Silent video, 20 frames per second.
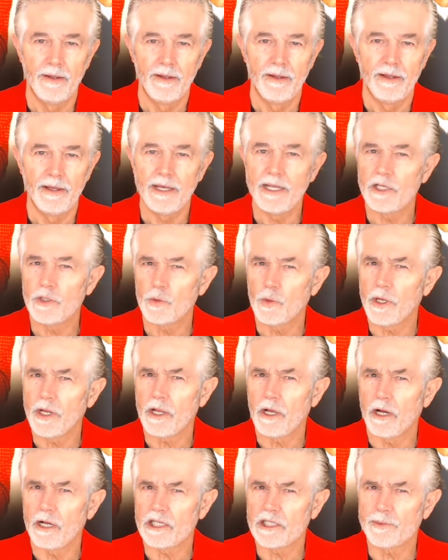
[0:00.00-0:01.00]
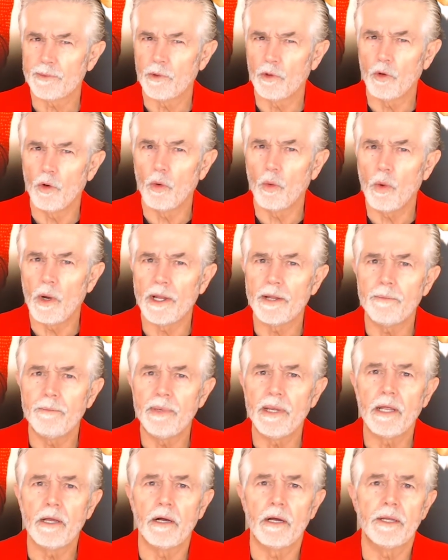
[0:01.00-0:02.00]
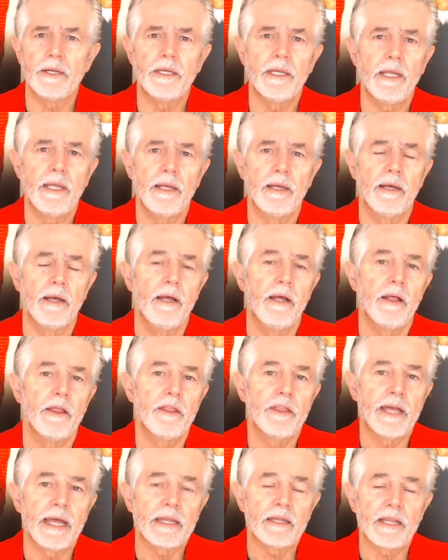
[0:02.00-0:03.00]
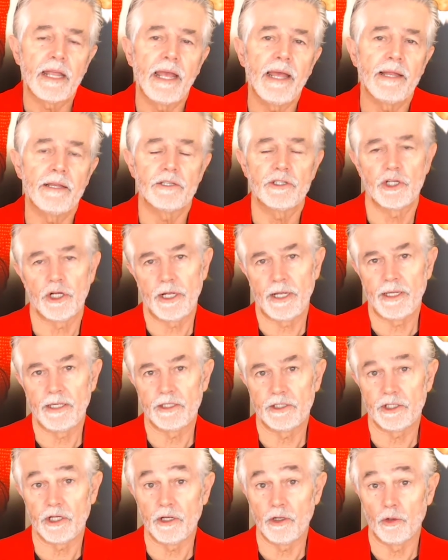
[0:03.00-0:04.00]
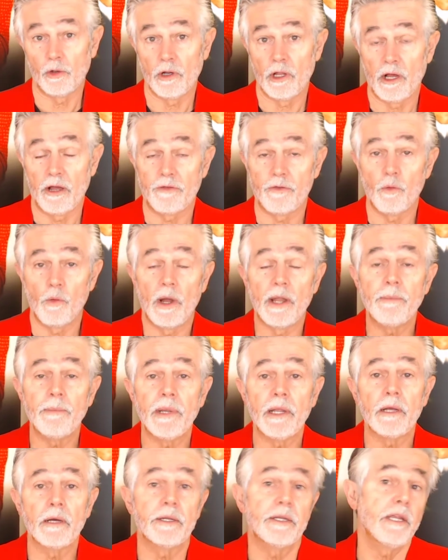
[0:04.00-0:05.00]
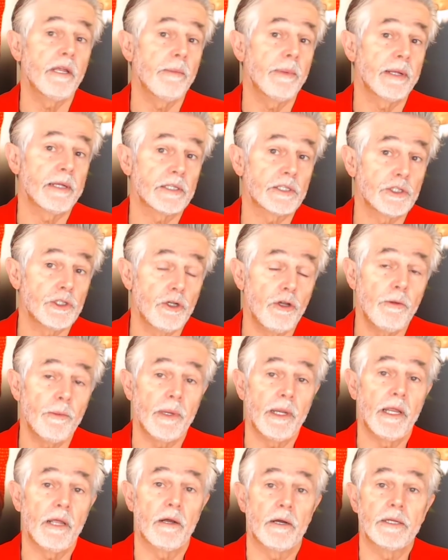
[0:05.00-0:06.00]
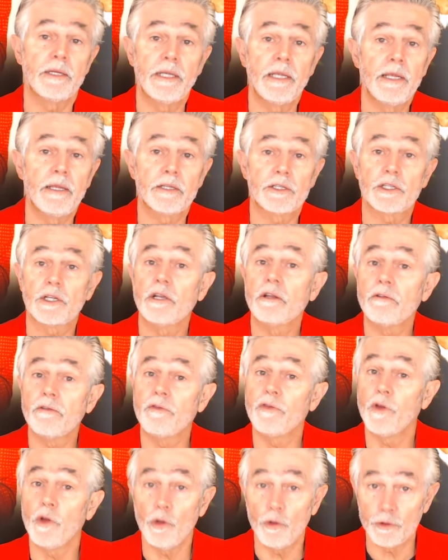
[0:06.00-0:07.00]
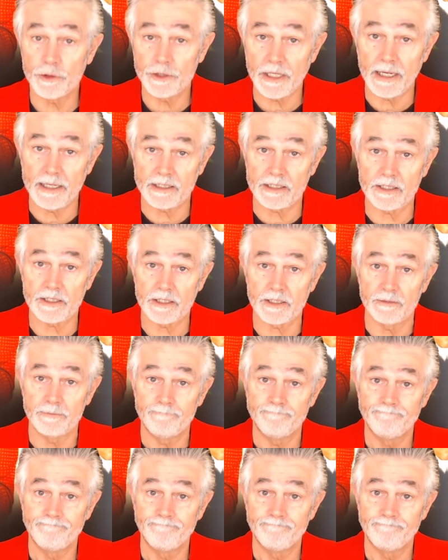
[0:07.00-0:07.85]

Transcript: Each week I explore one big idea that can change your life. One big idea, because too many ideas confuse us.